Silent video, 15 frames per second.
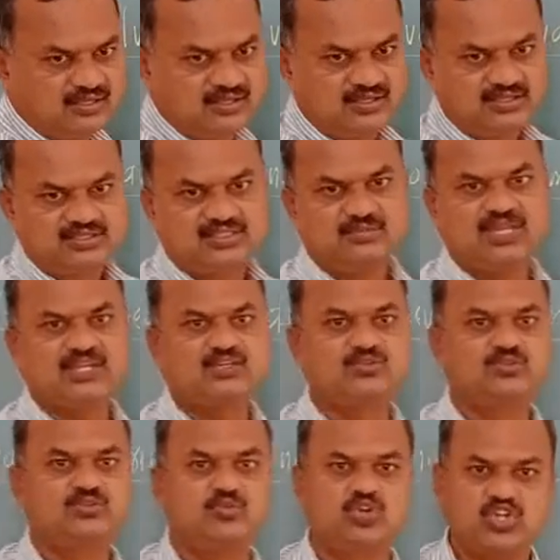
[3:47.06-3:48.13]
similar
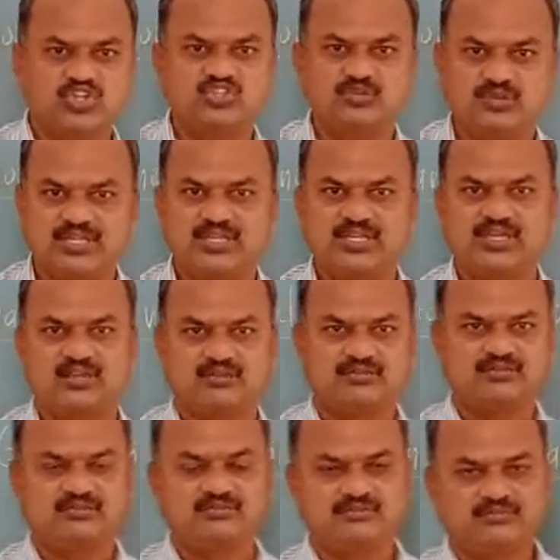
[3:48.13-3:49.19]
to
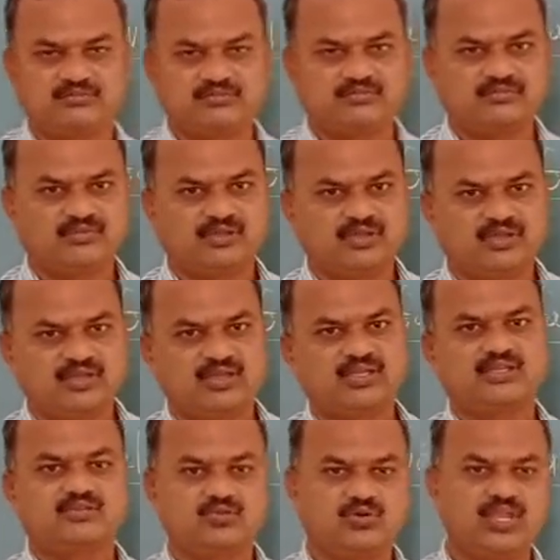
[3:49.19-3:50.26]
potentiometer
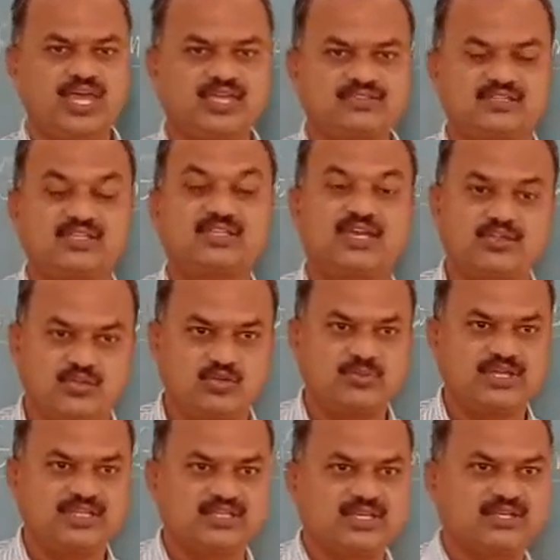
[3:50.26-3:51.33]
known as a
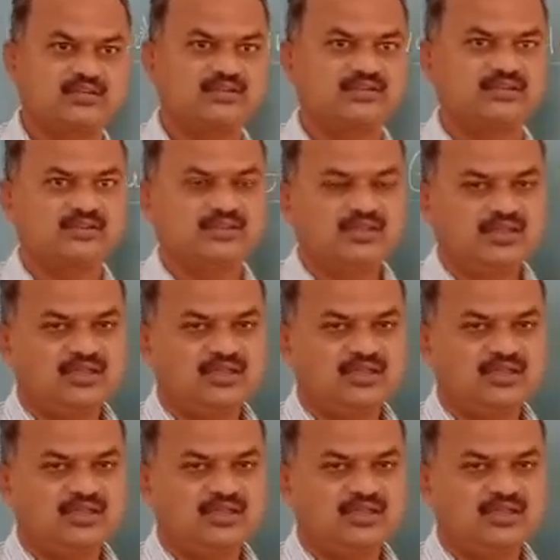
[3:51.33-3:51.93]
galvanometer.